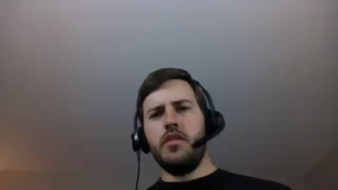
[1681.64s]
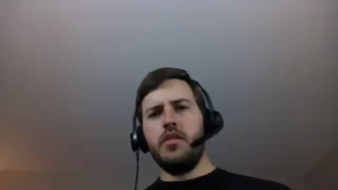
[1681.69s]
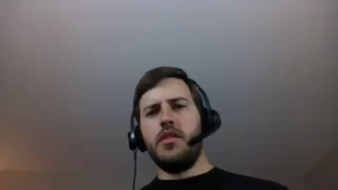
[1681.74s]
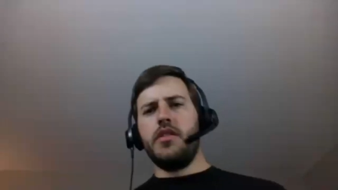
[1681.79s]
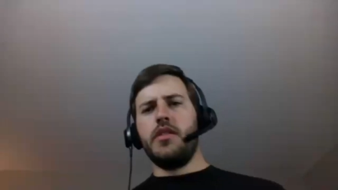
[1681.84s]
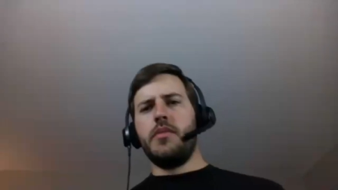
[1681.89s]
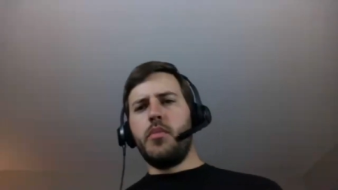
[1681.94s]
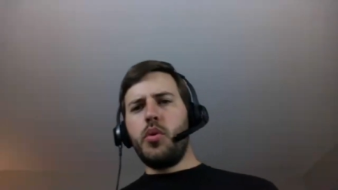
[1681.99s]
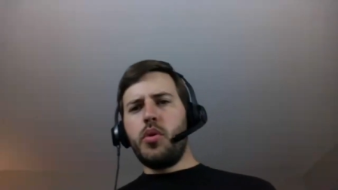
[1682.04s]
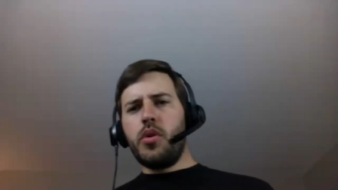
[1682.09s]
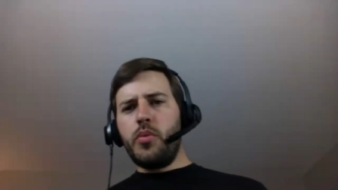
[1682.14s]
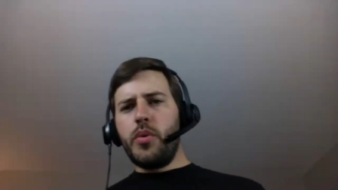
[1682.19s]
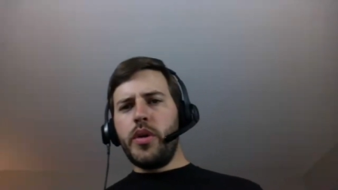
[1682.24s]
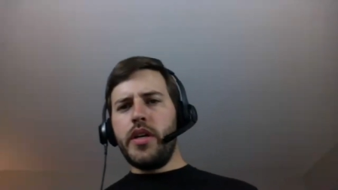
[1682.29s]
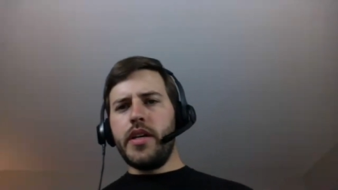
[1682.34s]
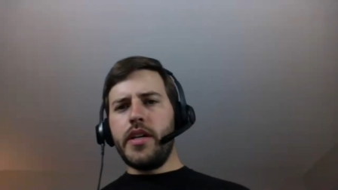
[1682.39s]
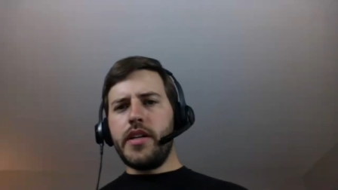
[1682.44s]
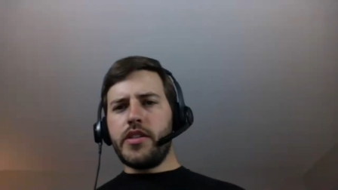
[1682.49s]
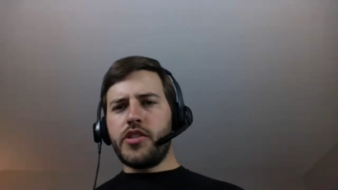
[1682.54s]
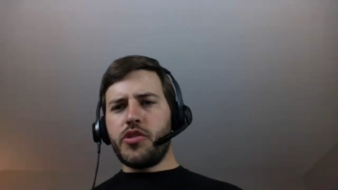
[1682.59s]
the more we
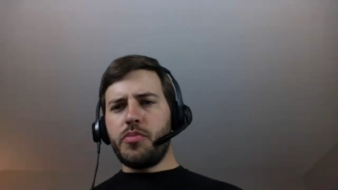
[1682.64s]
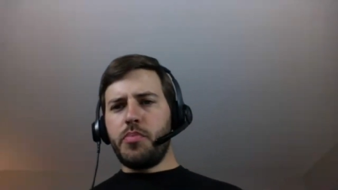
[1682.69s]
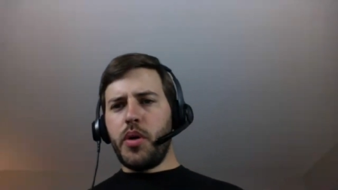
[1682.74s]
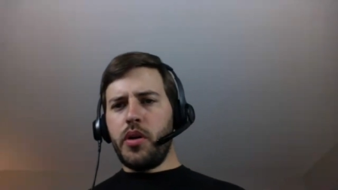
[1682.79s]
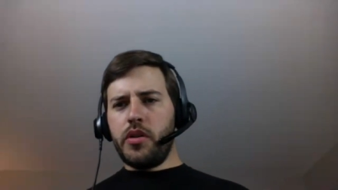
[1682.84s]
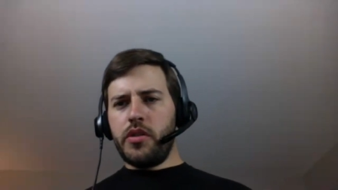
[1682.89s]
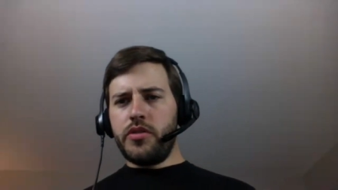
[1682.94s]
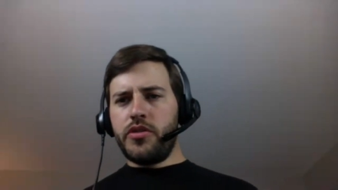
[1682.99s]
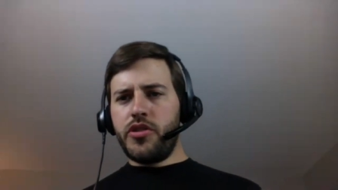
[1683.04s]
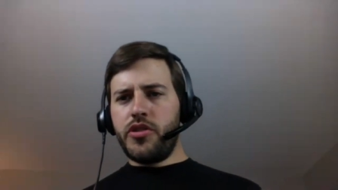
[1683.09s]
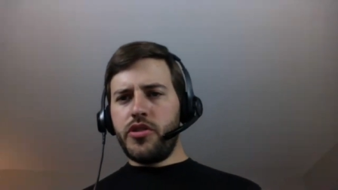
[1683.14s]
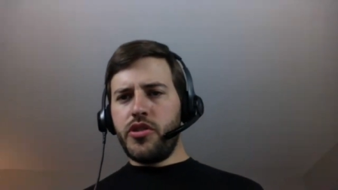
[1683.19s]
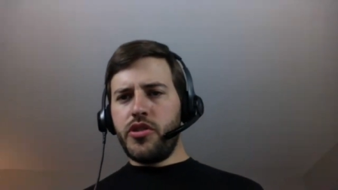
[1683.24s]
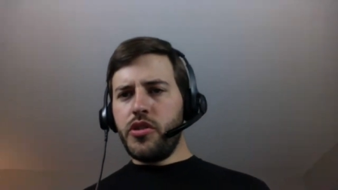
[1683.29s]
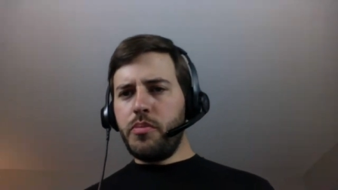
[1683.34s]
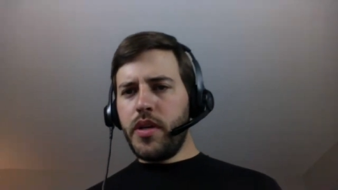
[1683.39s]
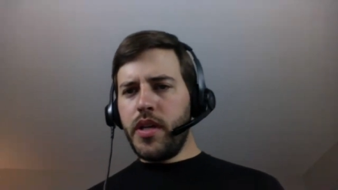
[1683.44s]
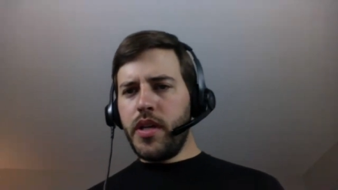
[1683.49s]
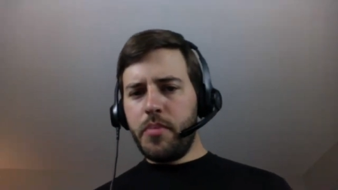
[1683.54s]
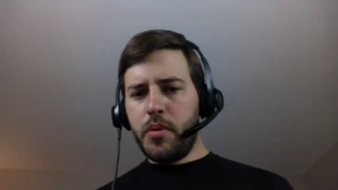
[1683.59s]
get exposed to
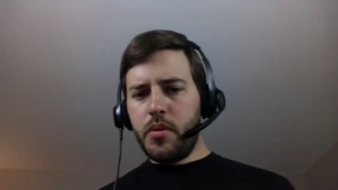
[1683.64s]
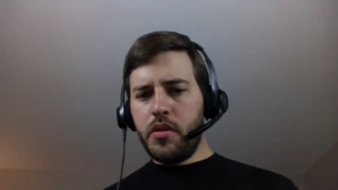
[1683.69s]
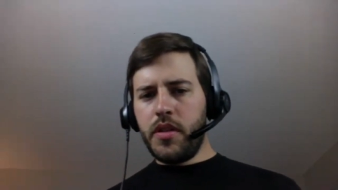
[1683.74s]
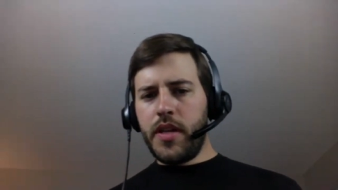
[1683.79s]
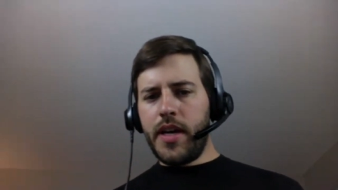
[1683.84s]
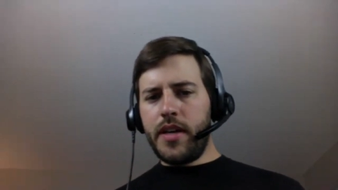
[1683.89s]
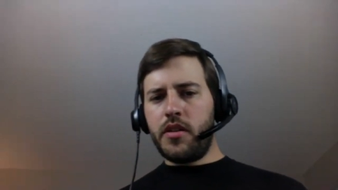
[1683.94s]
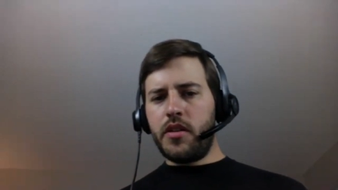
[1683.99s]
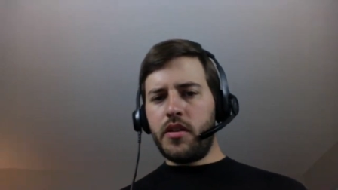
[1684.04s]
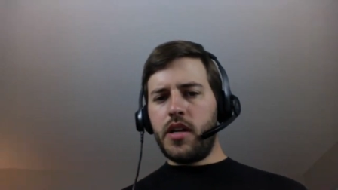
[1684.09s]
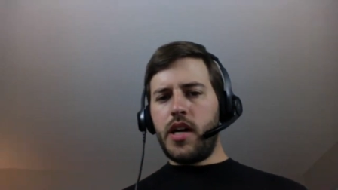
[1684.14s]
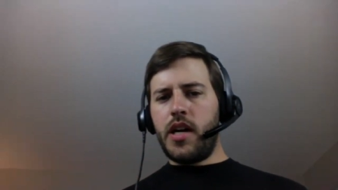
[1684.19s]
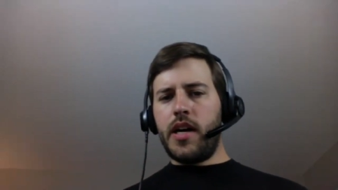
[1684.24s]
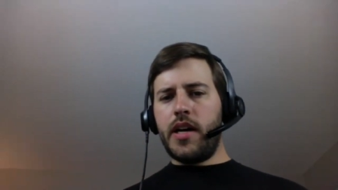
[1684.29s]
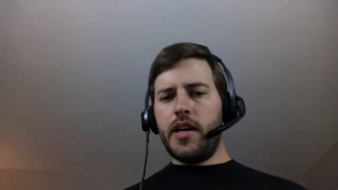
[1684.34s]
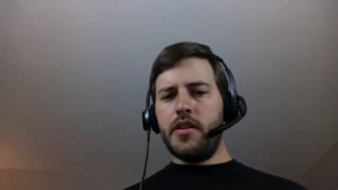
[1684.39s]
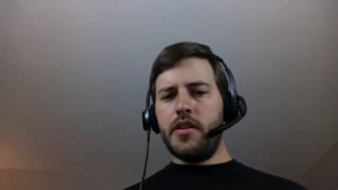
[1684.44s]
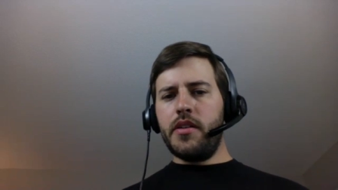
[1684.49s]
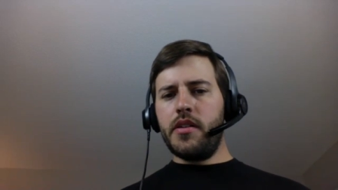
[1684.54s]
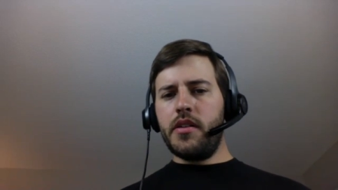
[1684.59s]
people that are
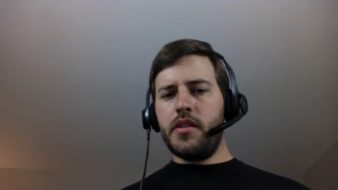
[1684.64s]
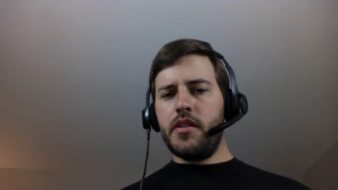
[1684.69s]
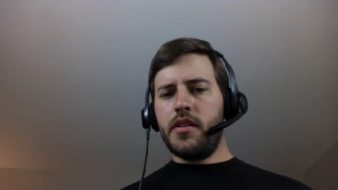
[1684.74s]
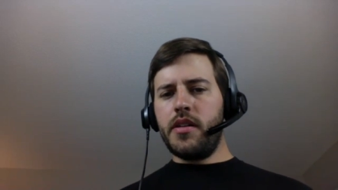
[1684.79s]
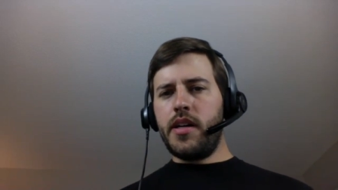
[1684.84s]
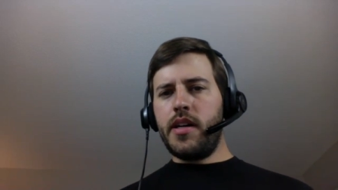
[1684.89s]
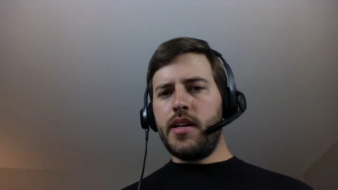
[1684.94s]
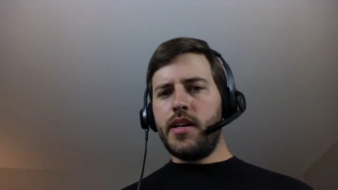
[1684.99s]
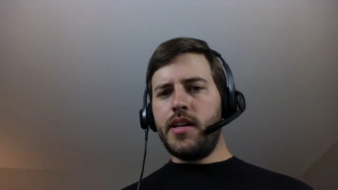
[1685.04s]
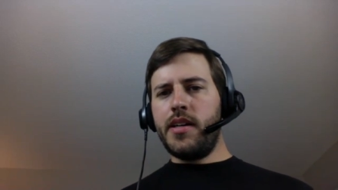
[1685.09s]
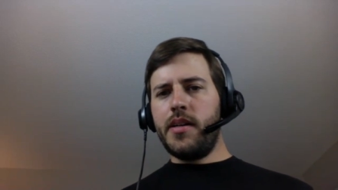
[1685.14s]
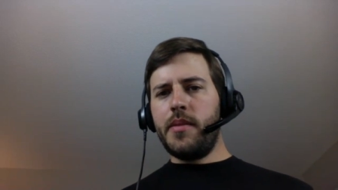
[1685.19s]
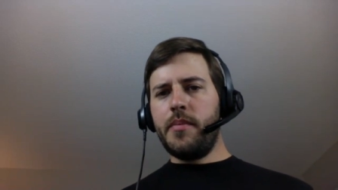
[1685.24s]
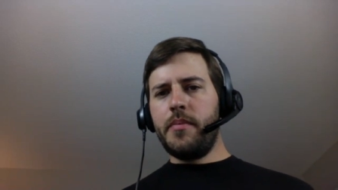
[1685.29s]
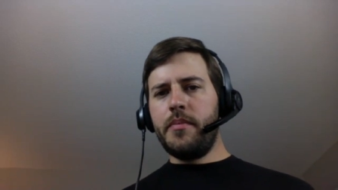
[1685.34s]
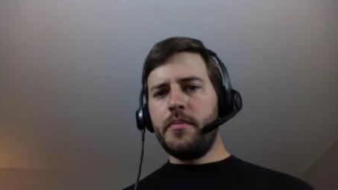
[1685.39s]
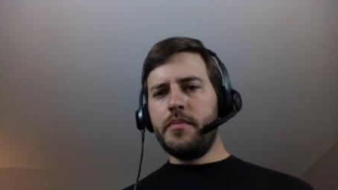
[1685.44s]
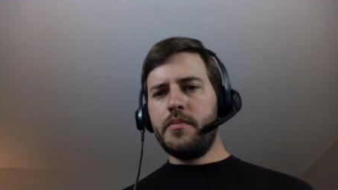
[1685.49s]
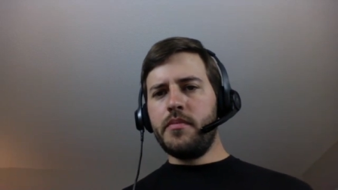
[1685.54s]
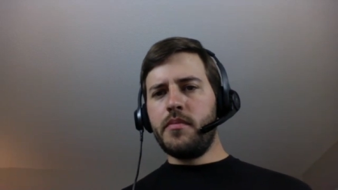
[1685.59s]
higher
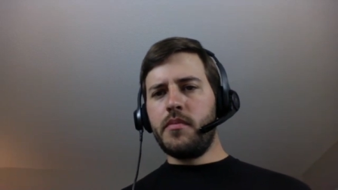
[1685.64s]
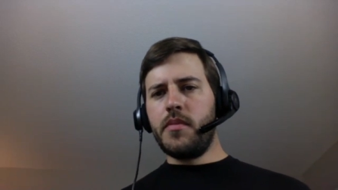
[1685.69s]
um,